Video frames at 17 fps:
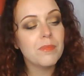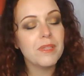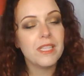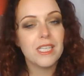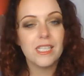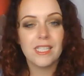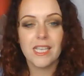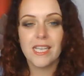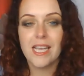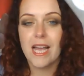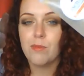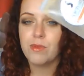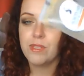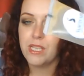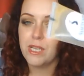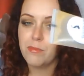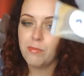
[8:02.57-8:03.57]
This, again,
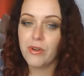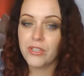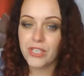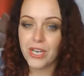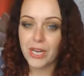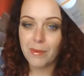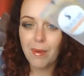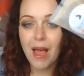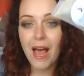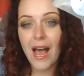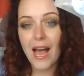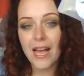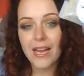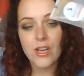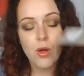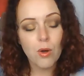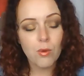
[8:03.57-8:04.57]
was in a project
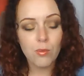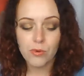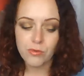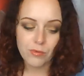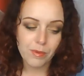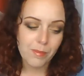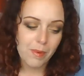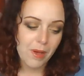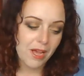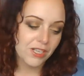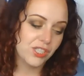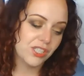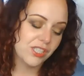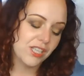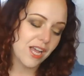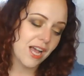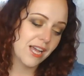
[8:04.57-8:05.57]
pan. No, I wouldn't
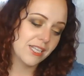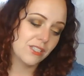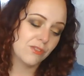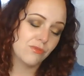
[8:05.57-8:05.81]
repurchase that.